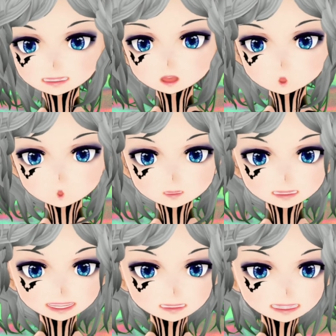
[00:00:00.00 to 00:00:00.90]
more or less at
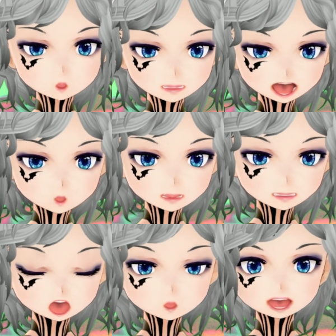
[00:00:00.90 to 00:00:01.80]
the same time
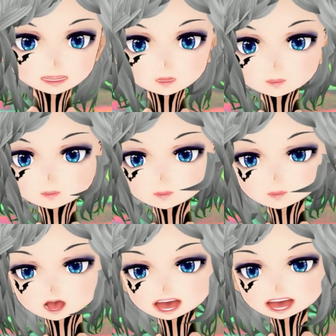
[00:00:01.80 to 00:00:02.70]
together.
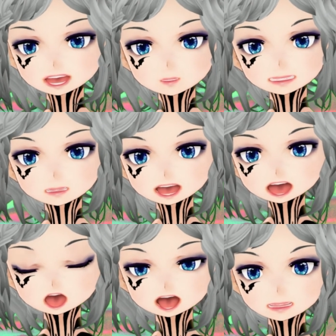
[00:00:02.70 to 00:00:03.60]
And
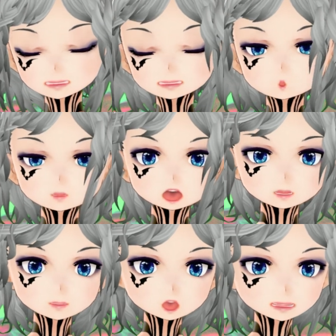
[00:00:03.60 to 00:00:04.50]
if all
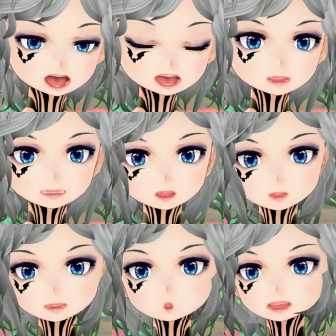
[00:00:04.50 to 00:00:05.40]
of a sudden, for example, if
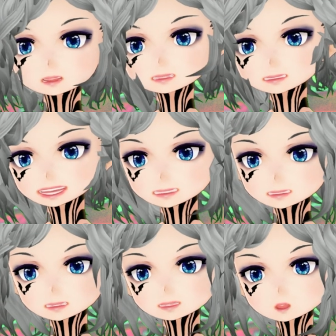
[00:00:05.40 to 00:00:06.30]
you're baking potatoes, you
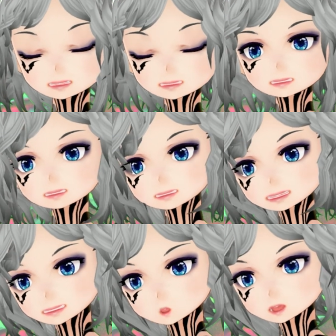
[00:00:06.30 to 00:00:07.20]
know that it's going to take
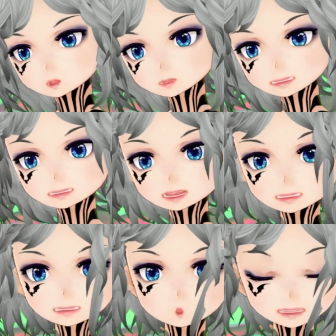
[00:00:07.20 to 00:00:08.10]
like 40 minutes for them to
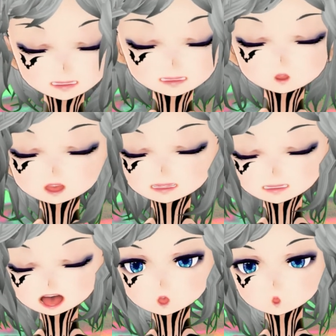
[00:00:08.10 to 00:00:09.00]
bake. If you bake your
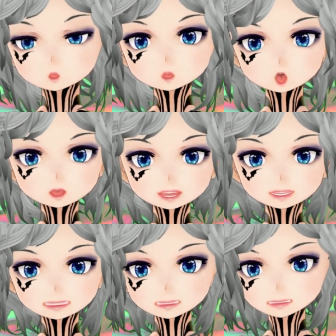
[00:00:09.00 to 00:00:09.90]
salmon for 40 minutes,
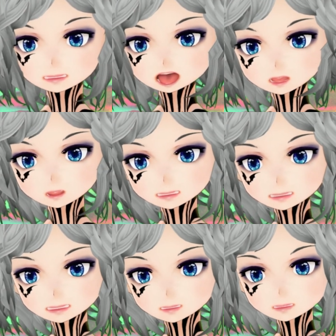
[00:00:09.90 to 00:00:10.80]
it's going to
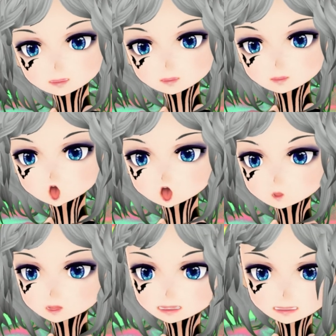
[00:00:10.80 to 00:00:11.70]
be
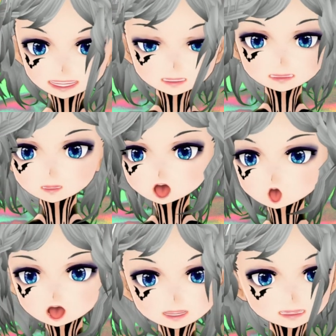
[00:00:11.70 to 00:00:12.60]
not
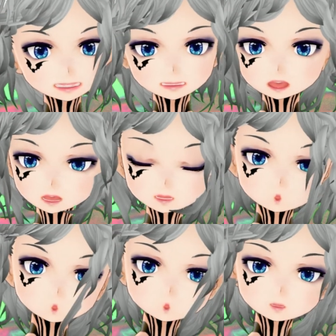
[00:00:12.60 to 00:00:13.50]
good at all.
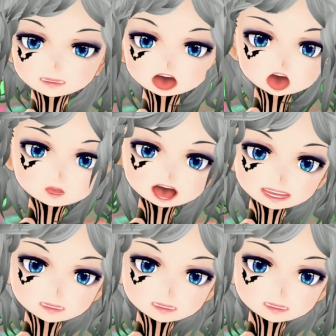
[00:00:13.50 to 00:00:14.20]
So like